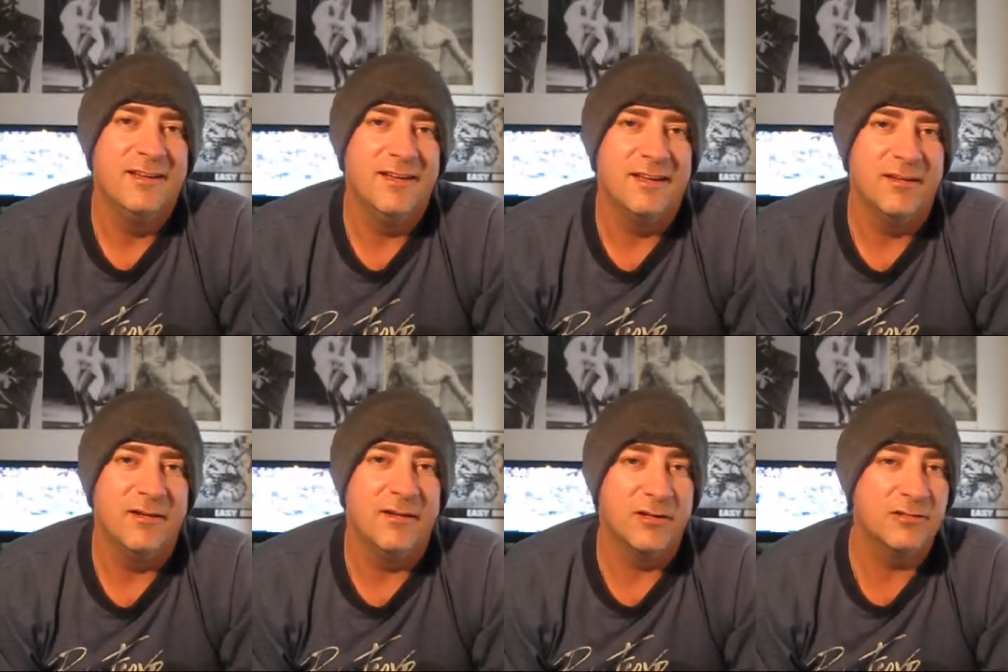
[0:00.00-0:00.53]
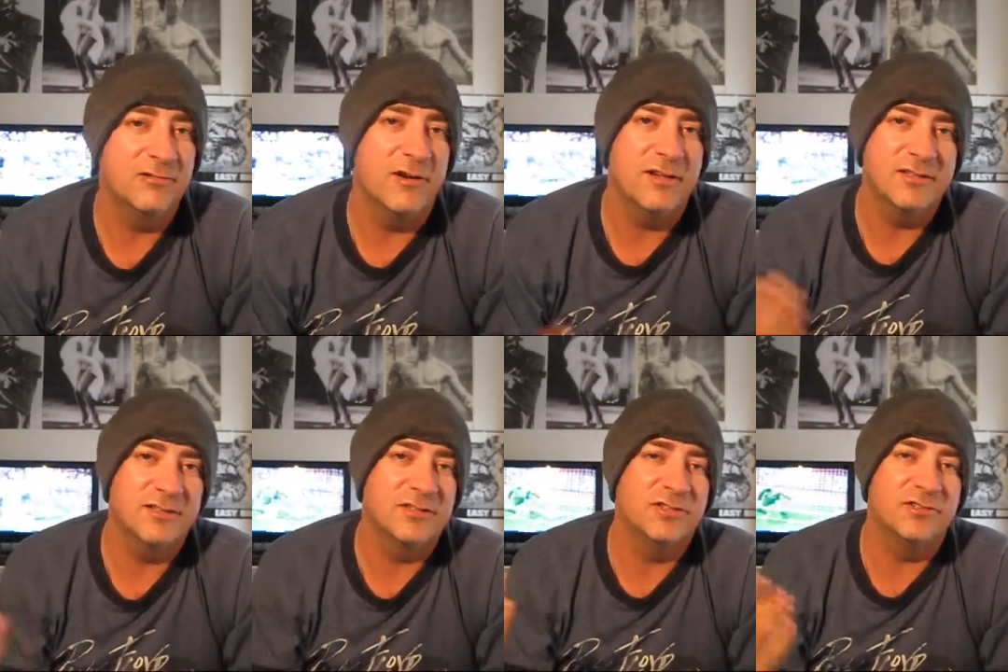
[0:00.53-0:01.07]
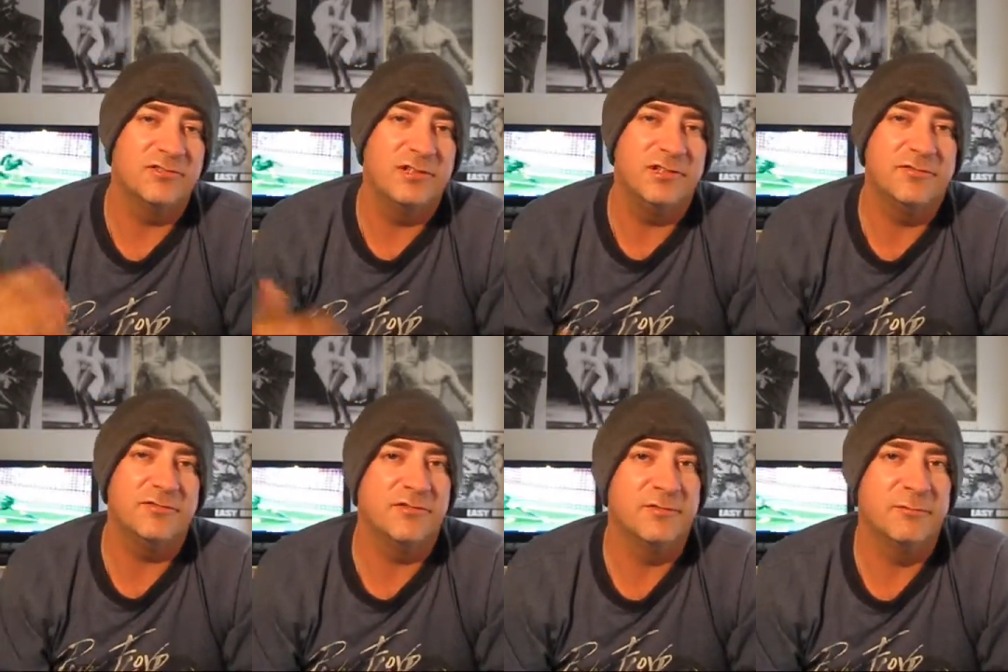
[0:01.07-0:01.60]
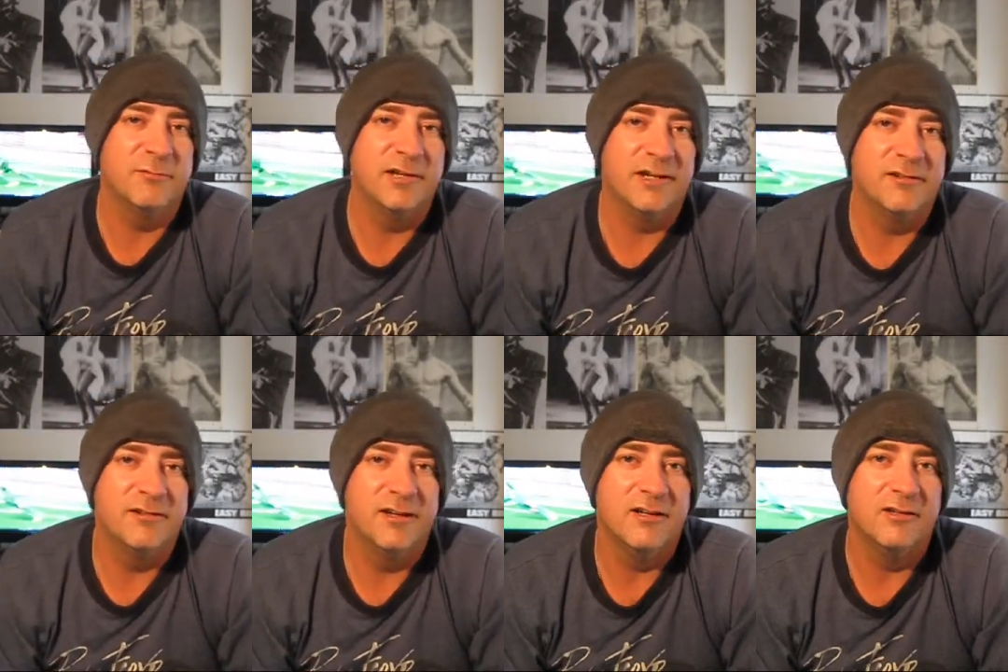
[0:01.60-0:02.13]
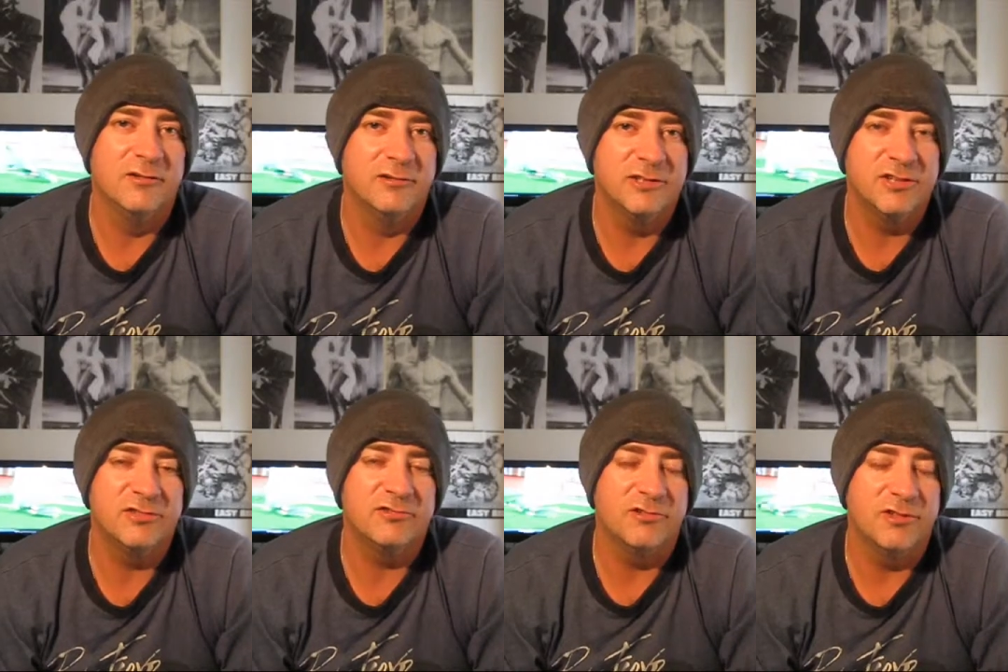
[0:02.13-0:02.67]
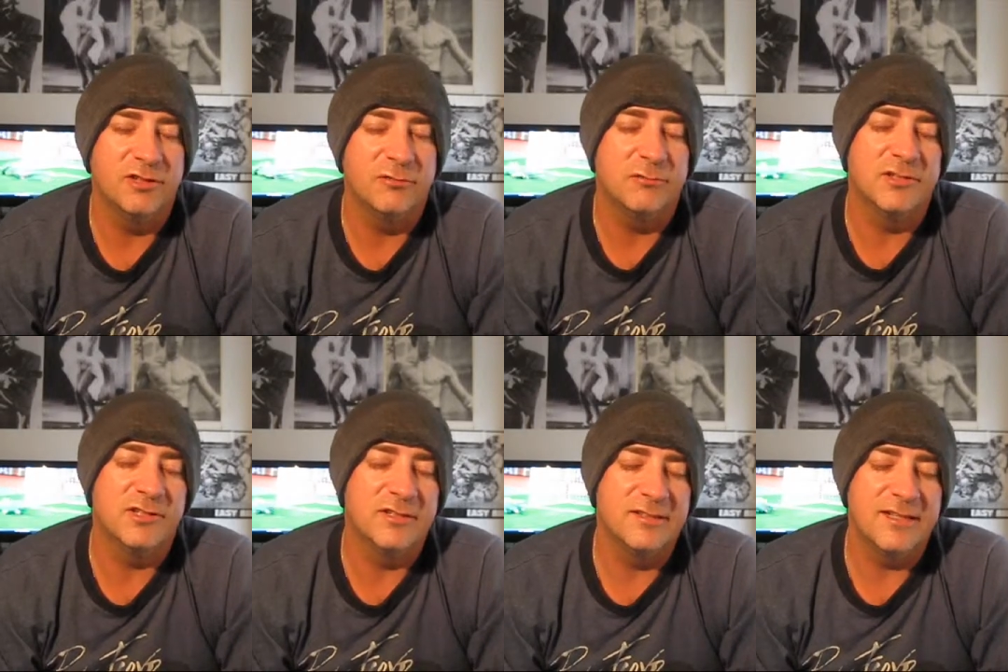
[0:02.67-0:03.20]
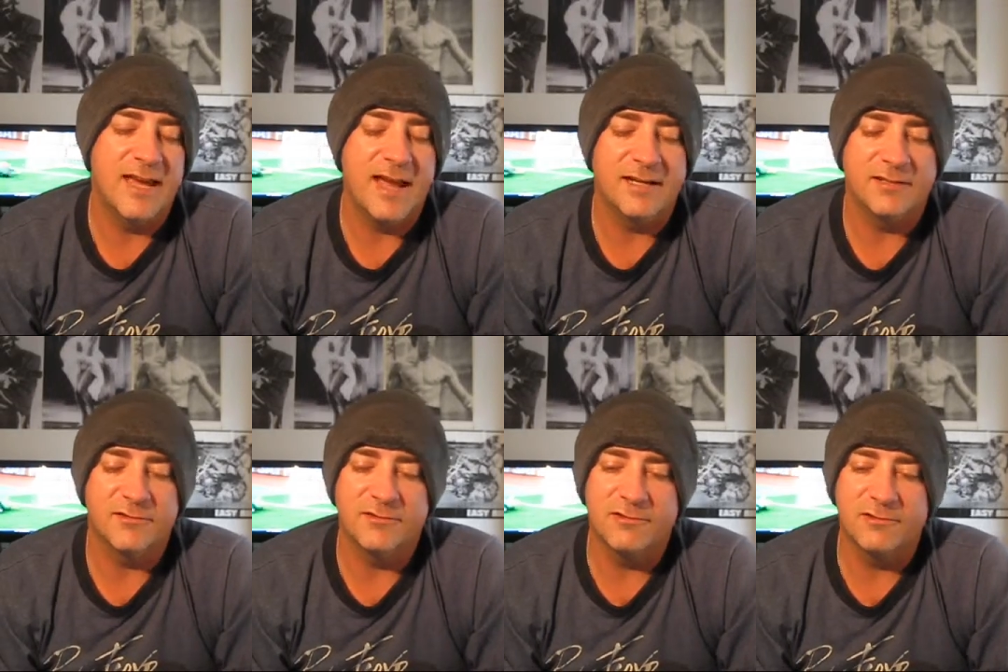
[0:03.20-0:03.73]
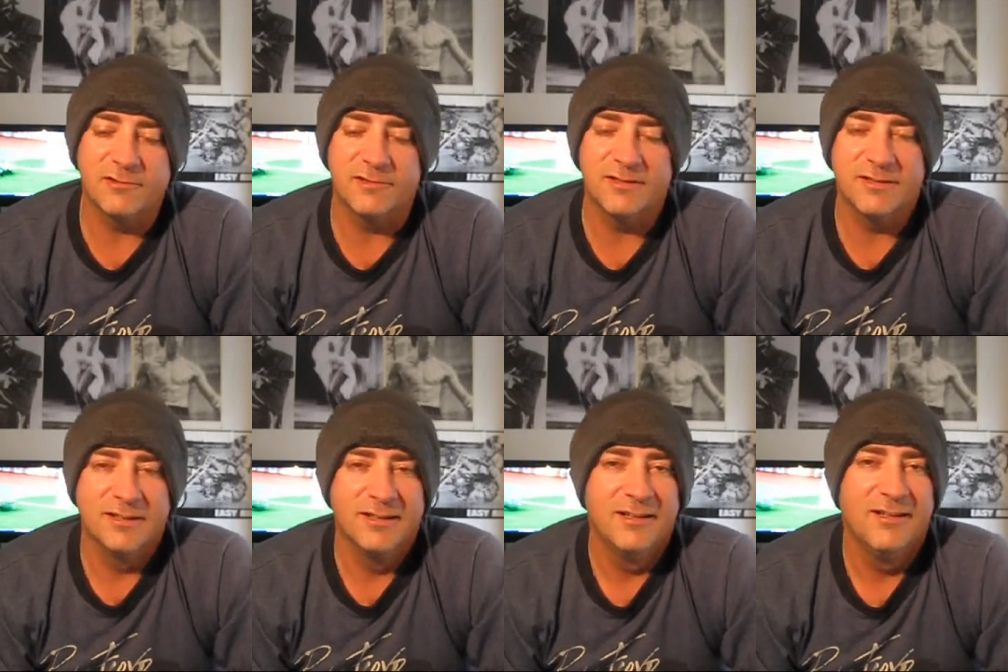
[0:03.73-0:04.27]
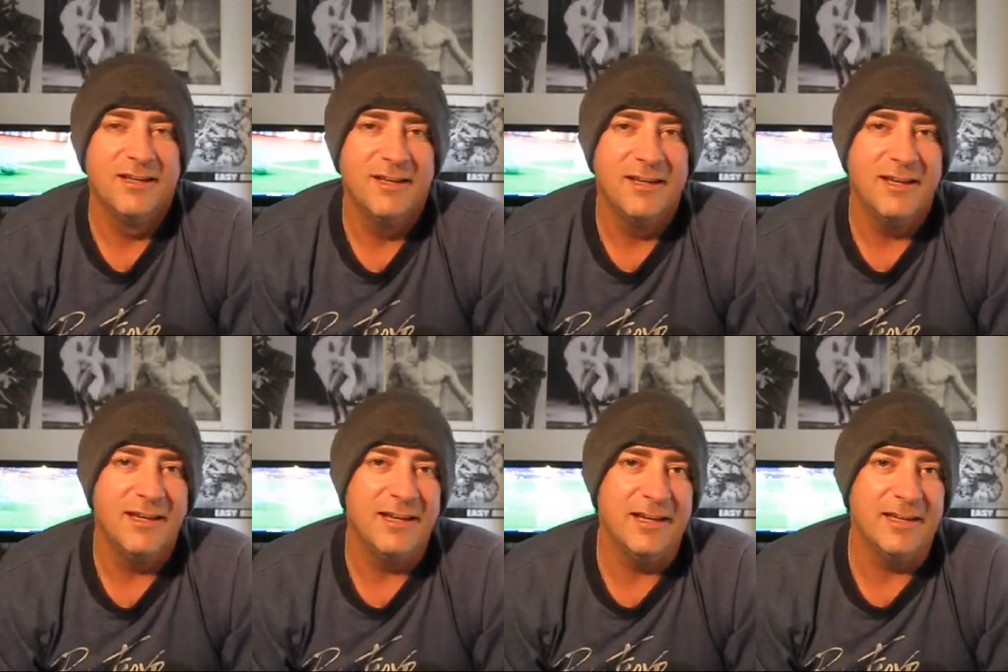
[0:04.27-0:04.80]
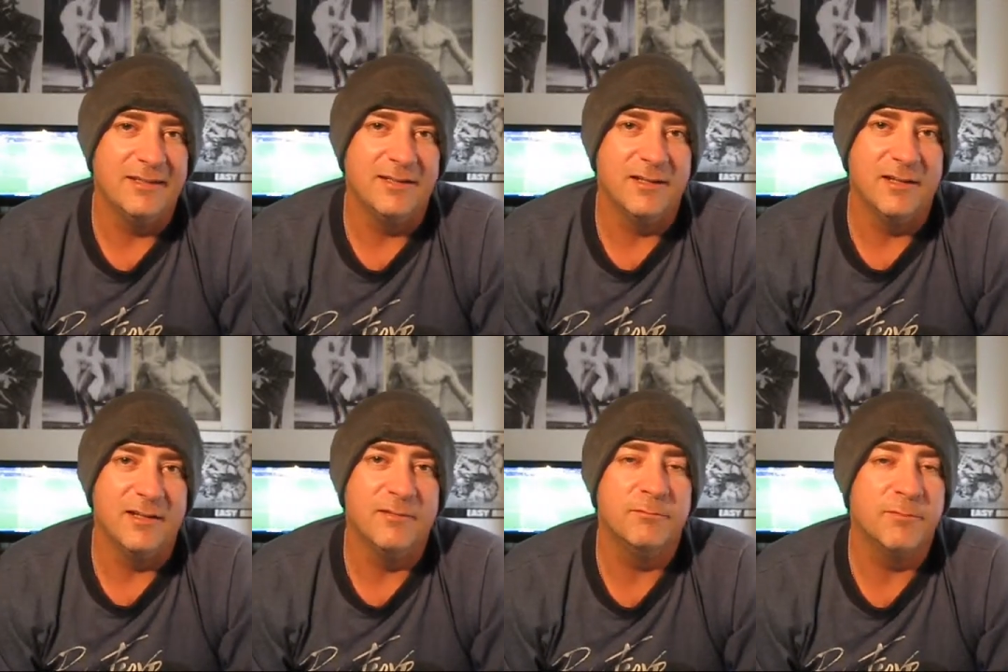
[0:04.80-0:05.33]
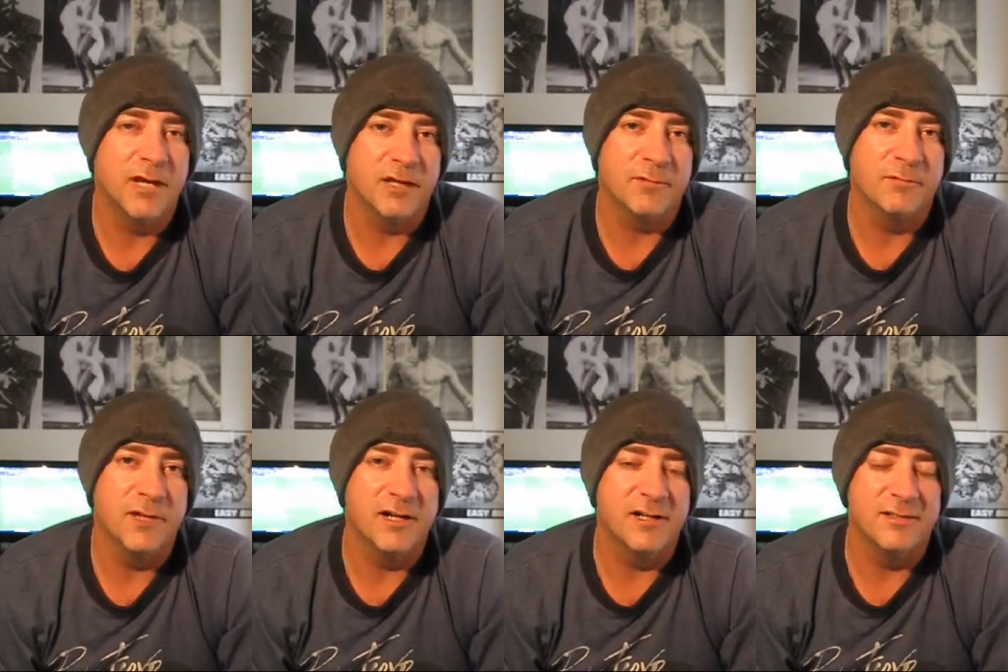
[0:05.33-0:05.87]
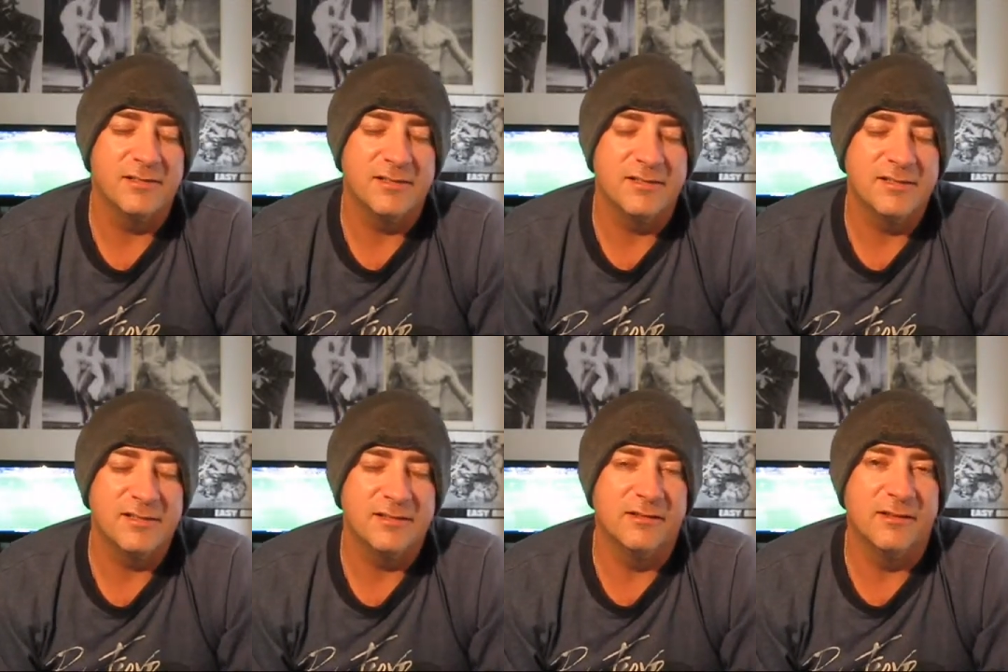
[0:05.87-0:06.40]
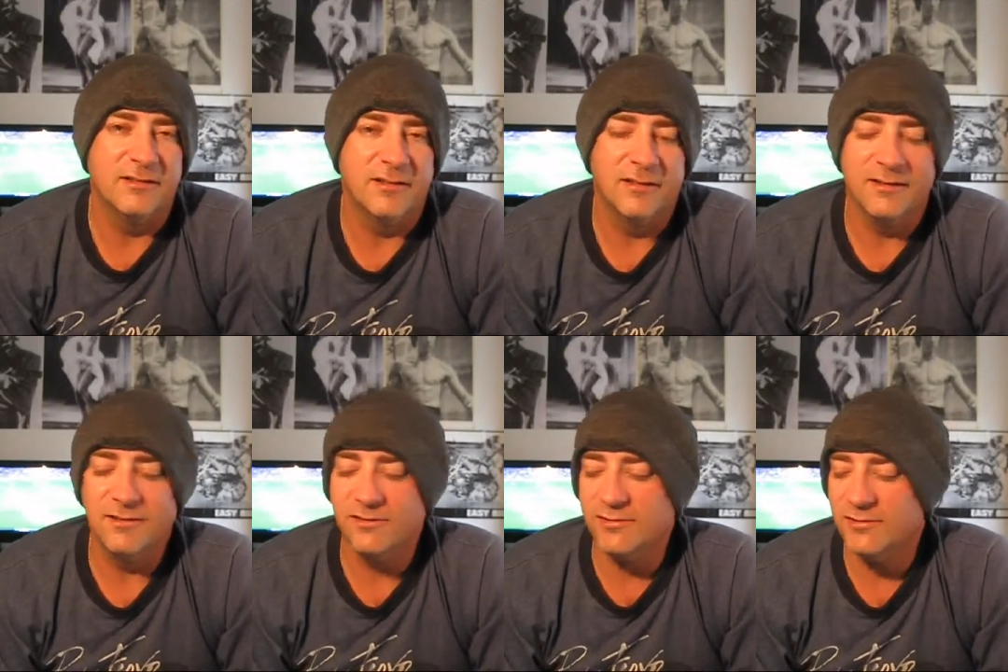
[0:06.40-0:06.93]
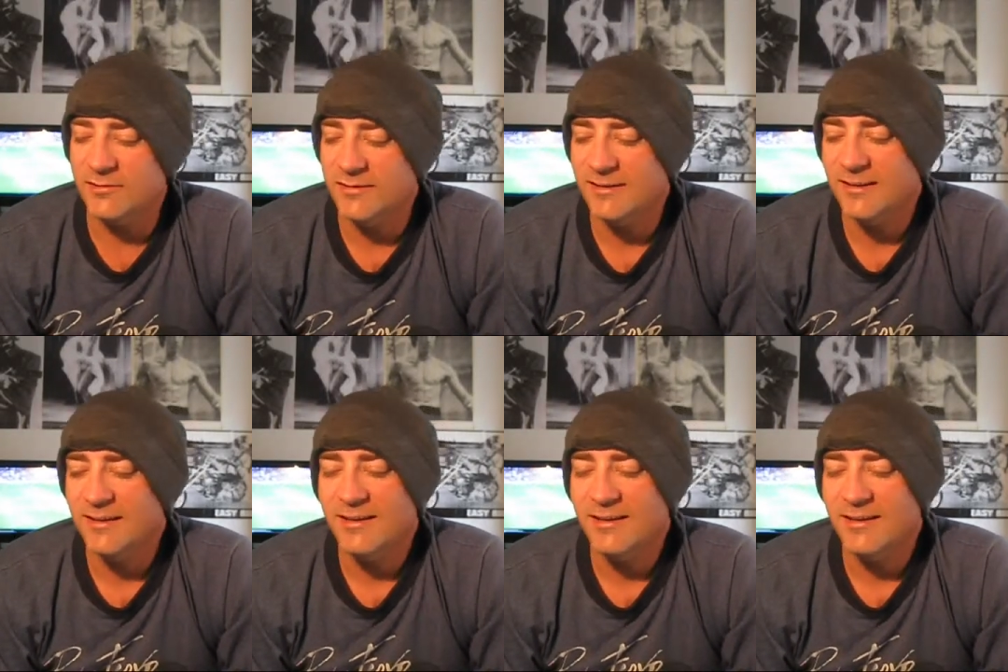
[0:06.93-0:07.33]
Across the street from where Laurie Strode was attacked, of course, and Mike Myers is still on the loose,